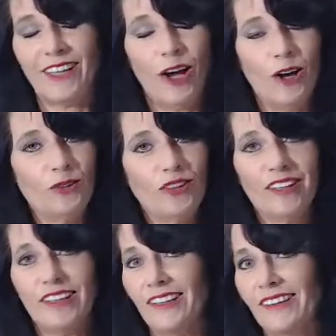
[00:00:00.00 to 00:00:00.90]
no
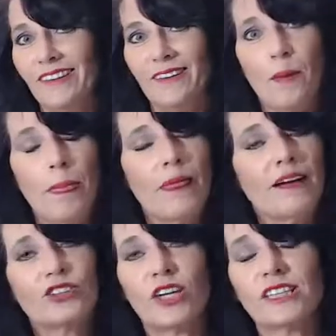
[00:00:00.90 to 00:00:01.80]

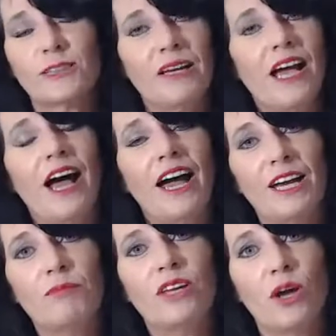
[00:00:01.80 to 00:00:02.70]
trust me, I
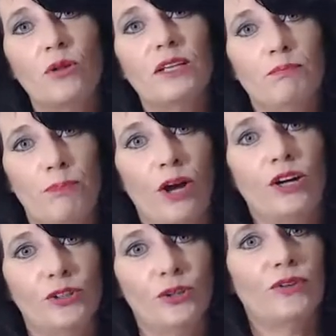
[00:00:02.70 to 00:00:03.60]
am the only
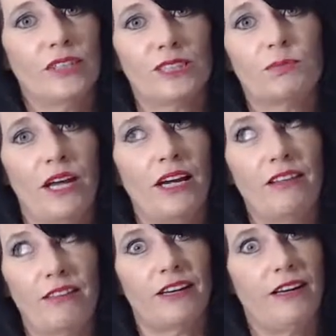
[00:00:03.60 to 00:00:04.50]
bond on this planet
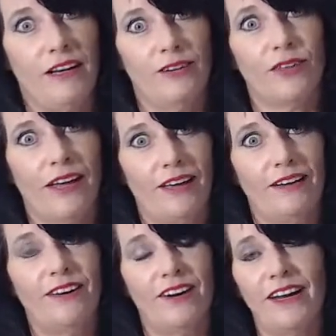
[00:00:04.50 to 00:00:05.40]
that can handle that.
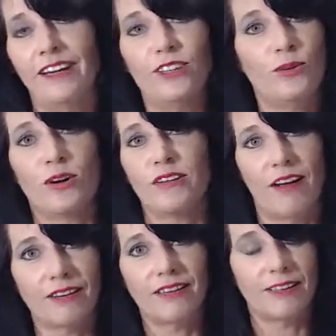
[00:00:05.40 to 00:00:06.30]
All right. Mm-hmm. You are
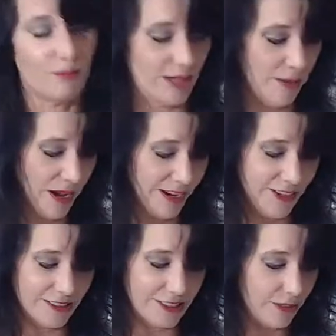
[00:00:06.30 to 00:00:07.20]
not getting a money back
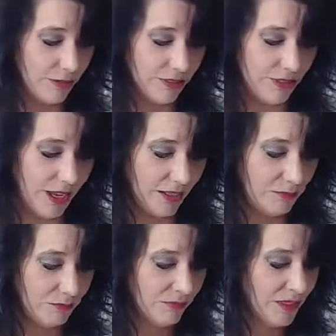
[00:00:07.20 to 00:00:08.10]
guarantee on that.
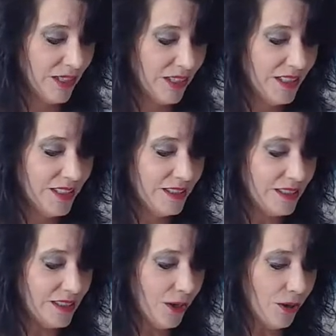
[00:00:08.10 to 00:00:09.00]

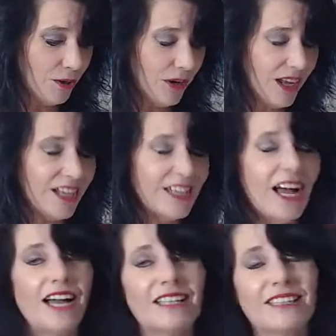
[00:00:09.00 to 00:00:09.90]
So, uh,
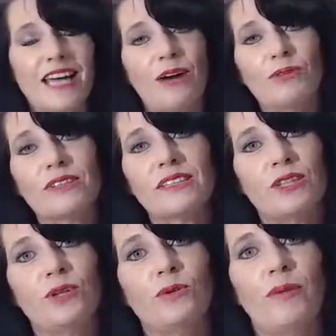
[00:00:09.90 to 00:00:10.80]
guys, I will see
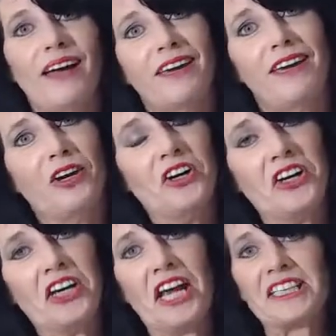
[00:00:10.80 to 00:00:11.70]
you back here
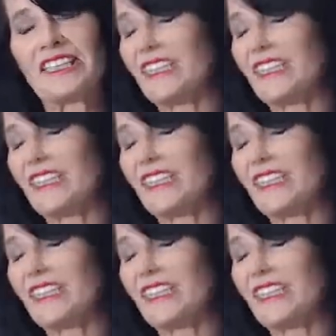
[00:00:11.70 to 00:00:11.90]
next